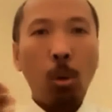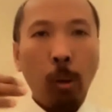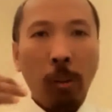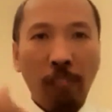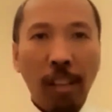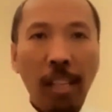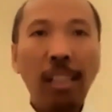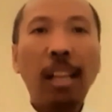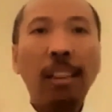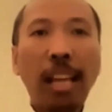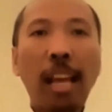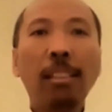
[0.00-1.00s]
we feel
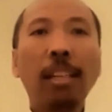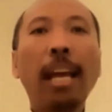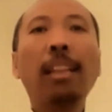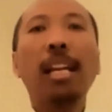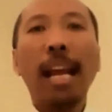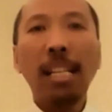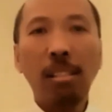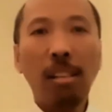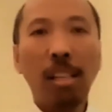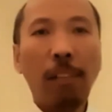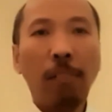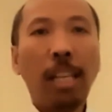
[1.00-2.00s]
that at the
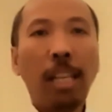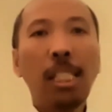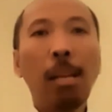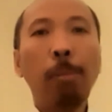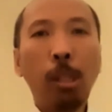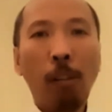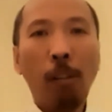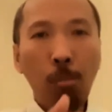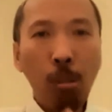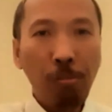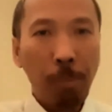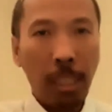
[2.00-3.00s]
national level, there's a bit of
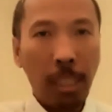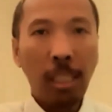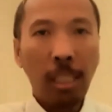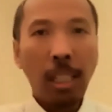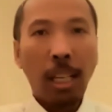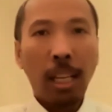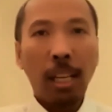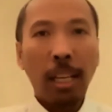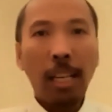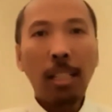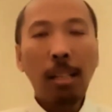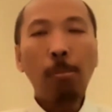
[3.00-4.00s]
movement
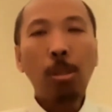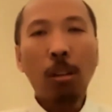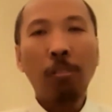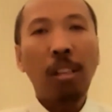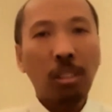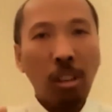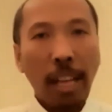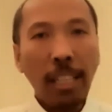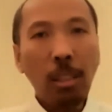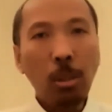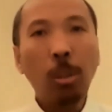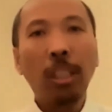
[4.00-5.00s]
in terms of trying to